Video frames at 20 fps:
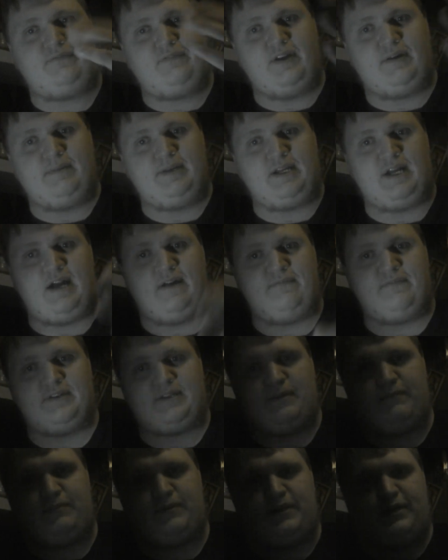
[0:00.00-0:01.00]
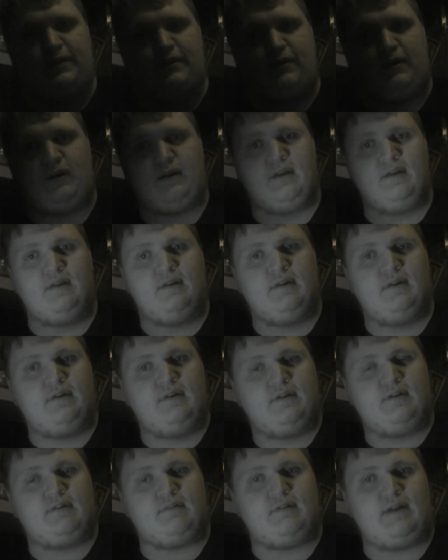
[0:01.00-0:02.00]
filming off a computer
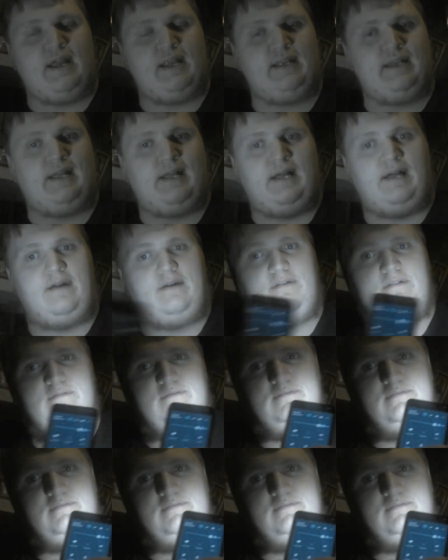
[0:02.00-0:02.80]
right now.